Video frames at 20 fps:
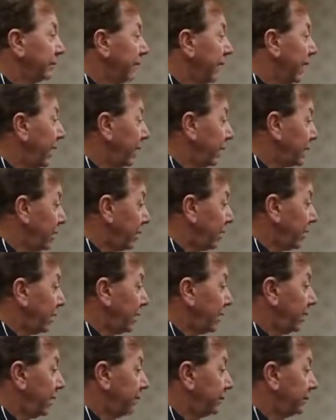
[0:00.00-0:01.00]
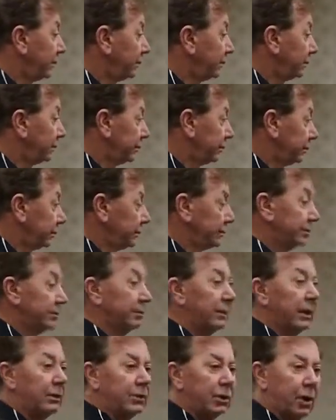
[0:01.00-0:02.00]
Then I sold it.
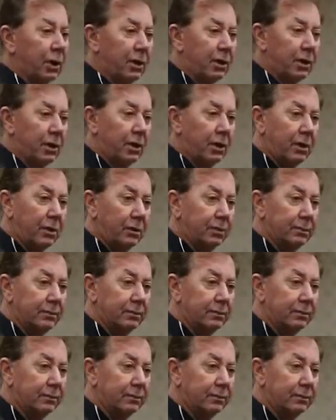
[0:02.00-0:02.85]
That was hard to do.